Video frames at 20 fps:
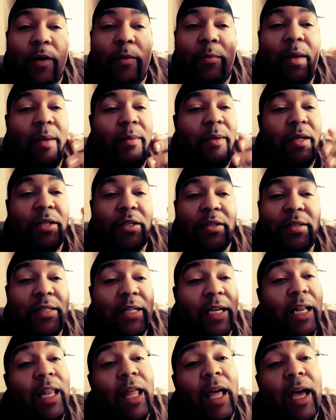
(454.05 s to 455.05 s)
or maybe just
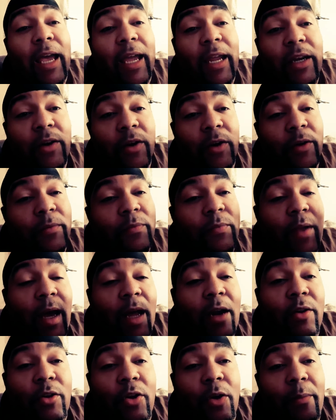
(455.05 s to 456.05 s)
declined, or I
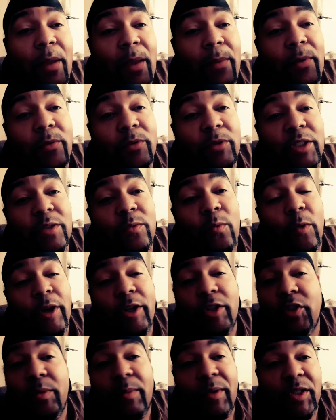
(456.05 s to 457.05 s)
don't know, maybe we just
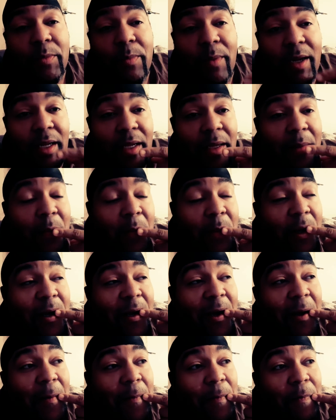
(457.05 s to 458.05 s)
wanted too much money.
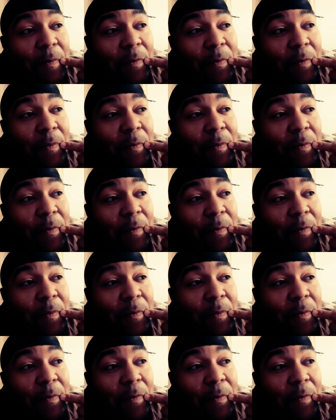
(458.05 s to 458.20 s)
But